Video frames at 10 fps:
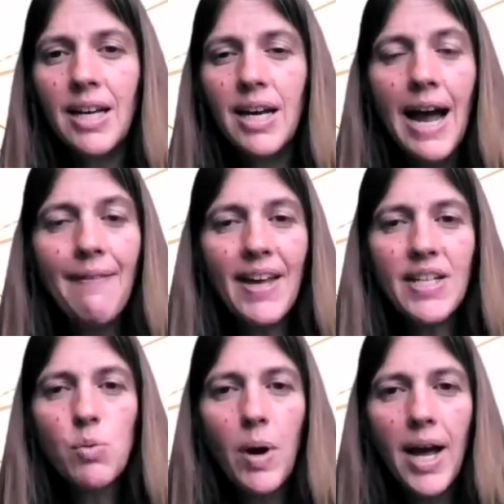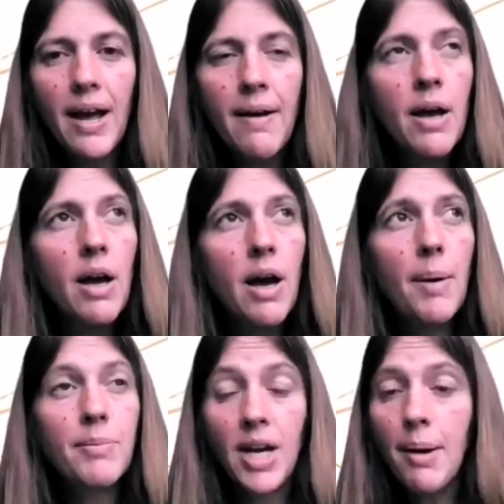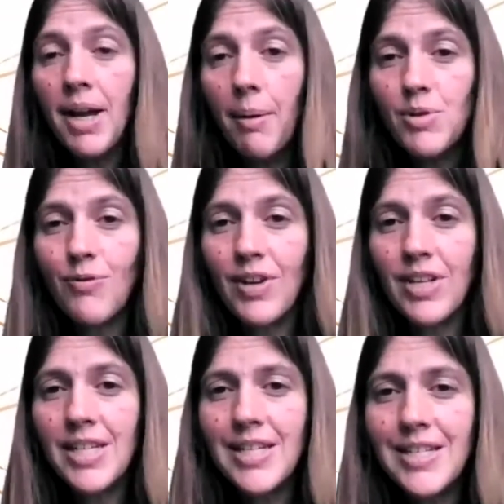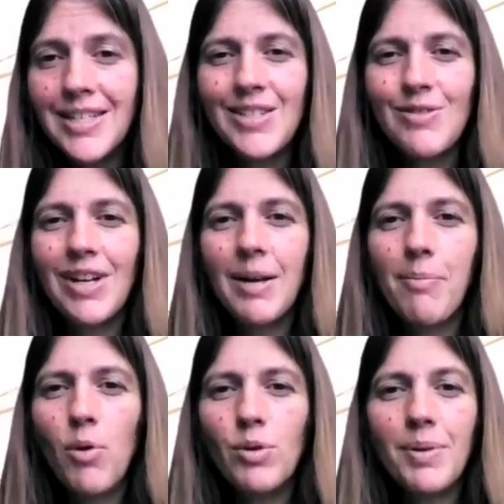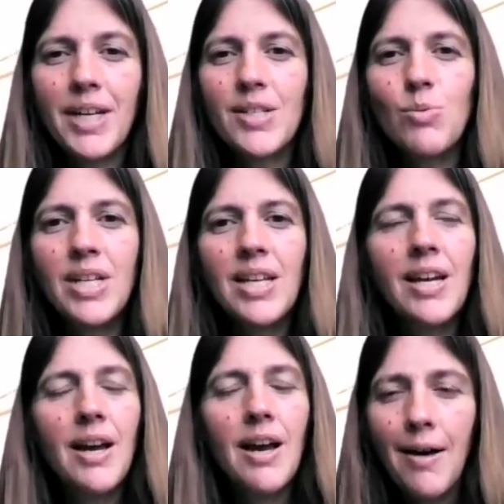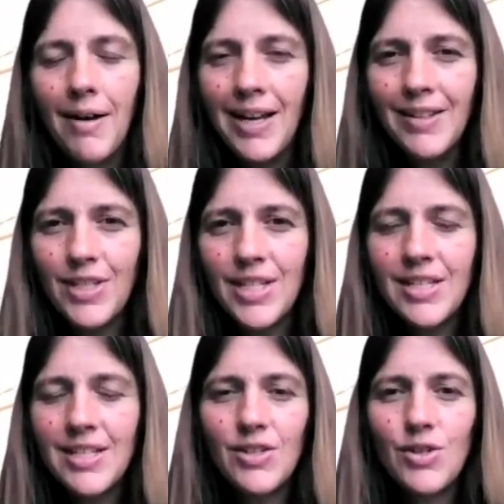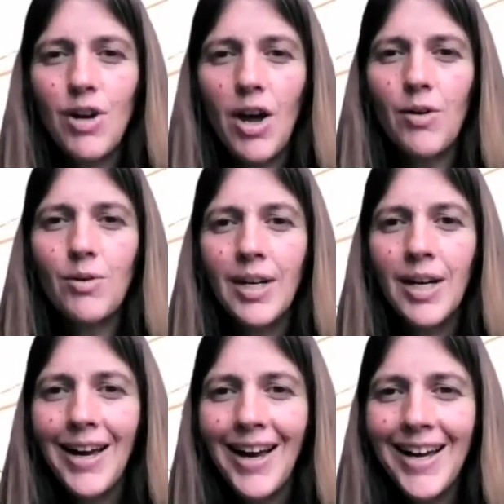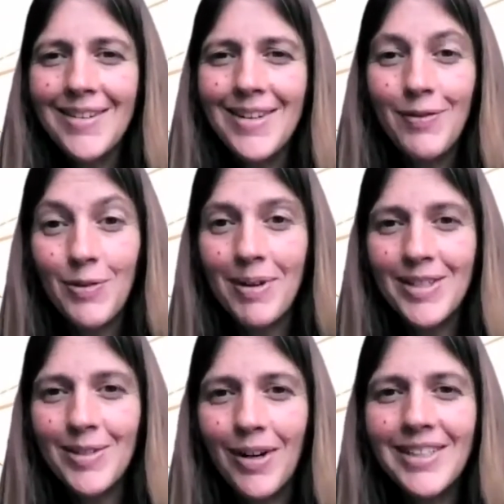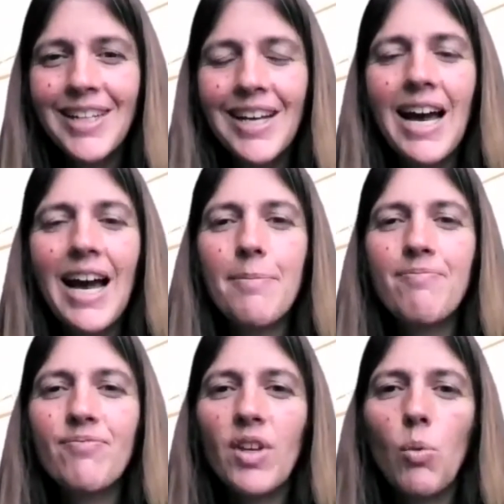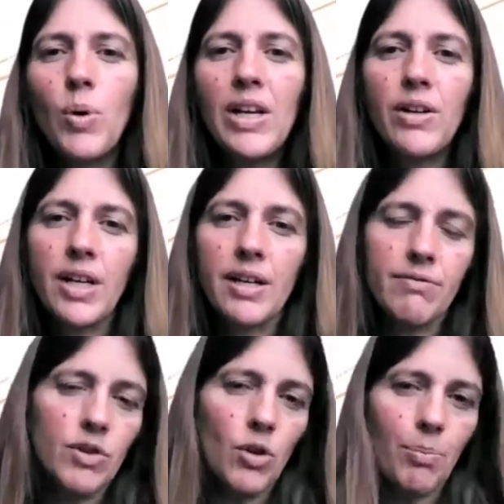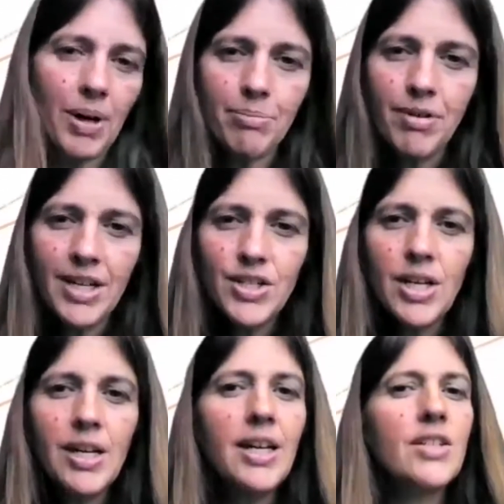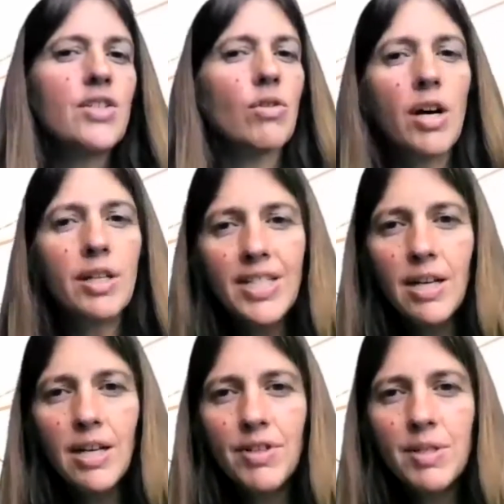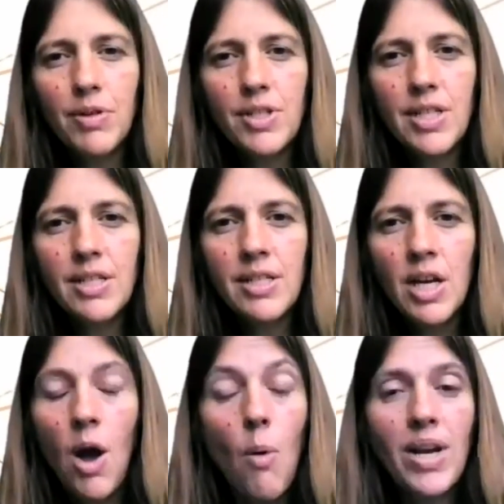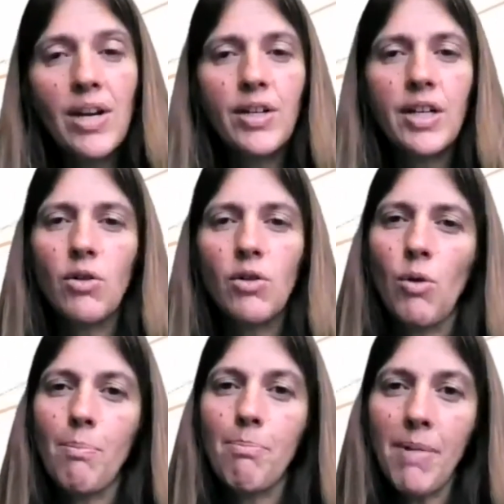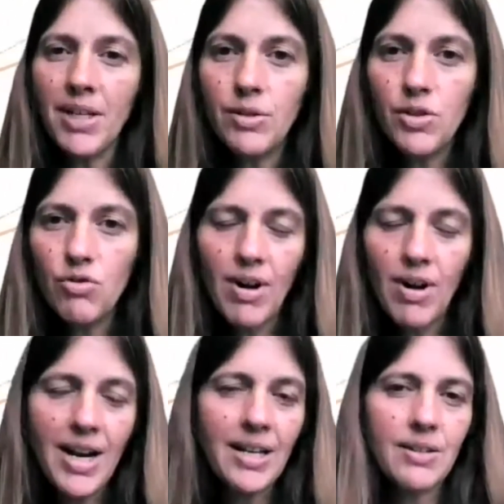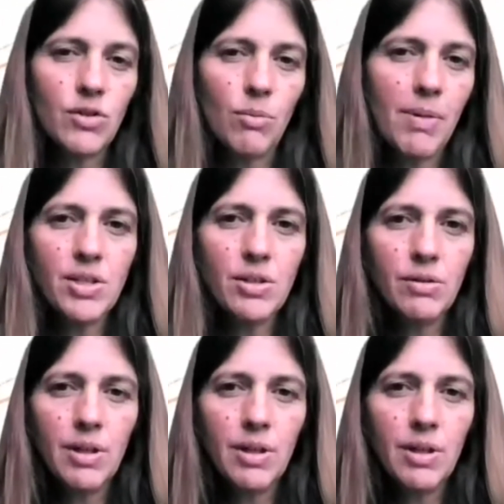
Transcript: And that's where coming up to a visit is really important, because we, in the visits, as you know, if you've been to one, we look at your blood pressure and your cardiovascular responses. We look at your muscle strength and your muscle